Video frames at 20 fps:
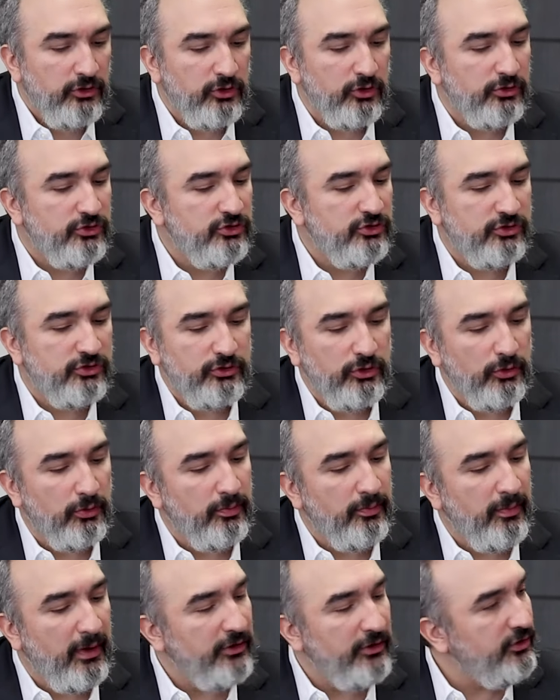you're
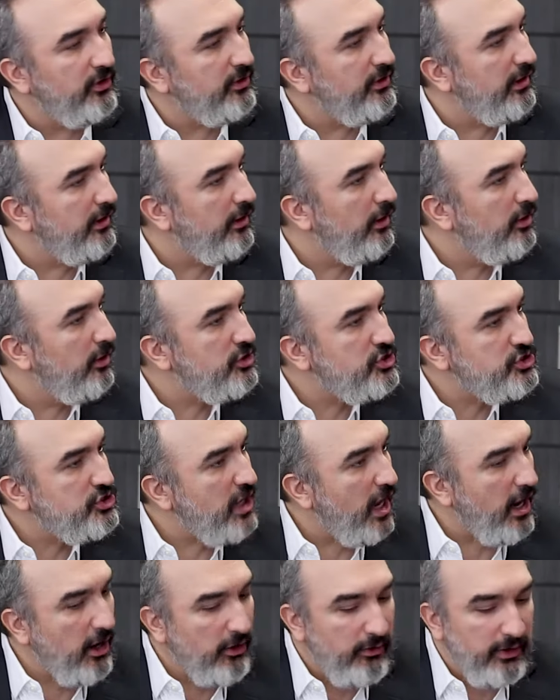basically
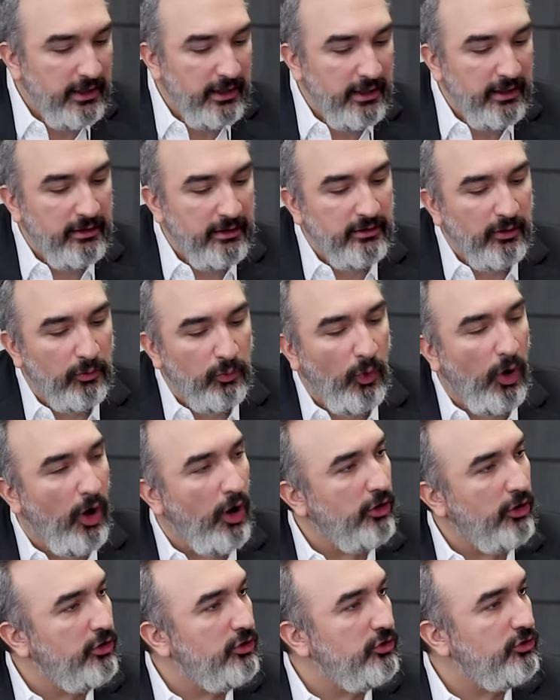sharing the
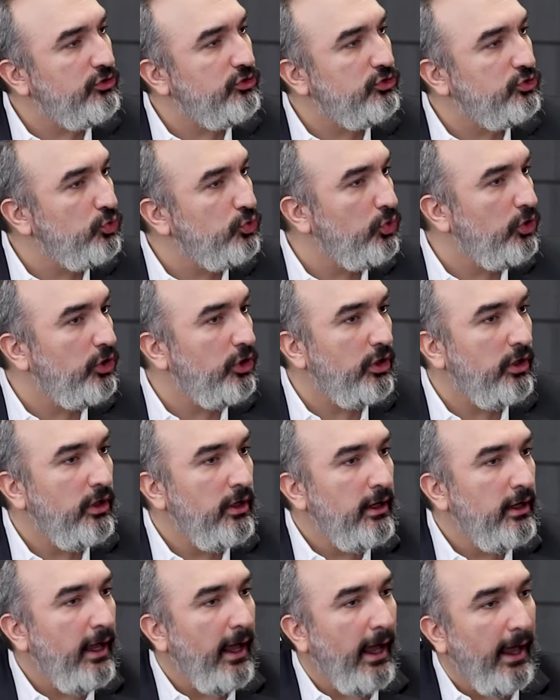water, sewer,
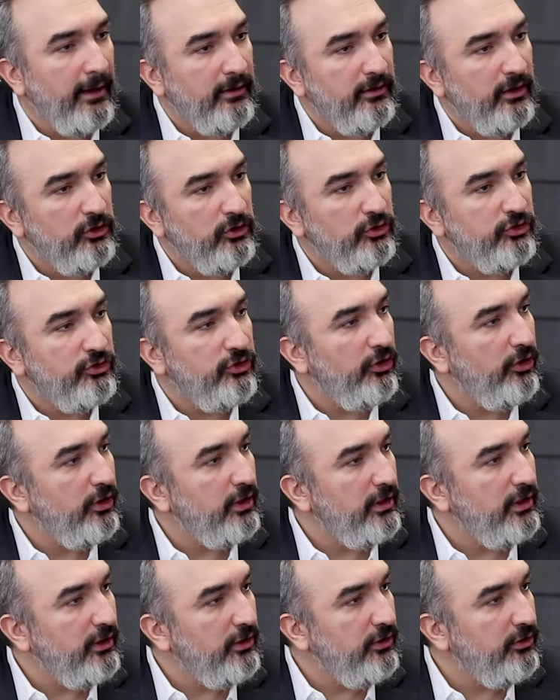and the
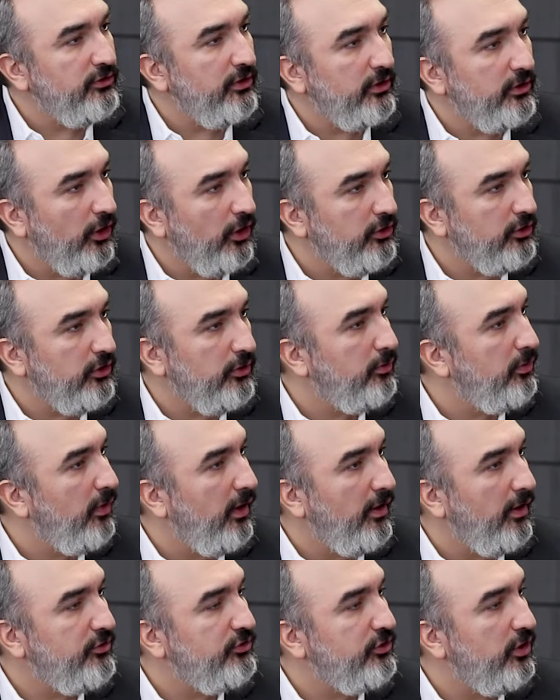utilities and other
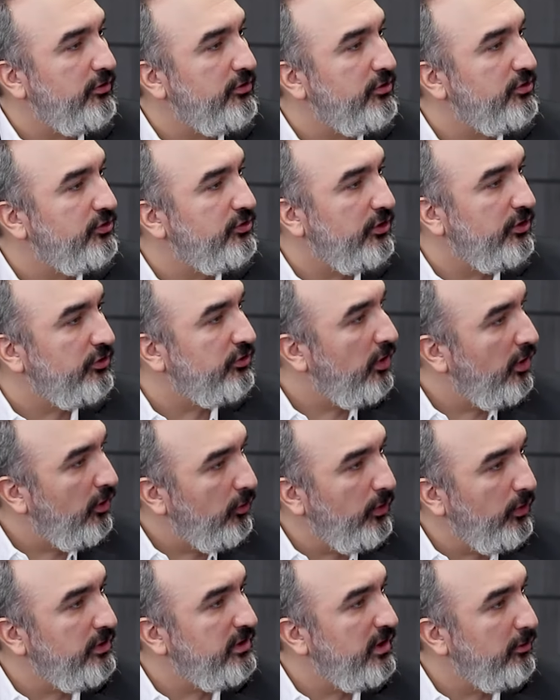services
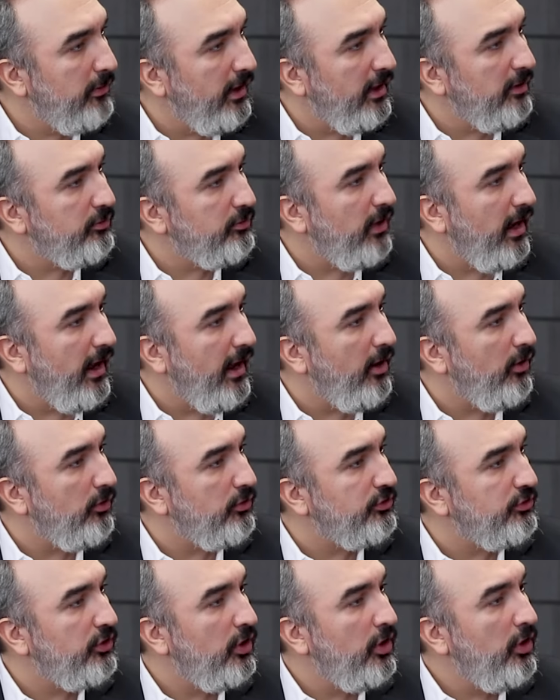with the main
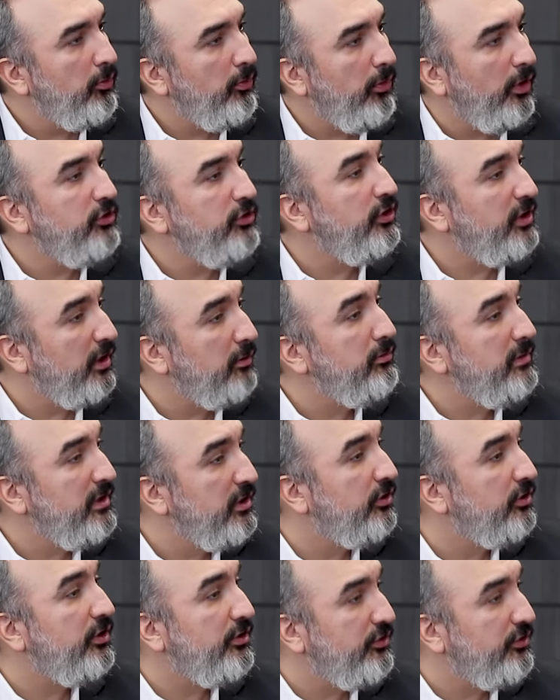house, but you can meter it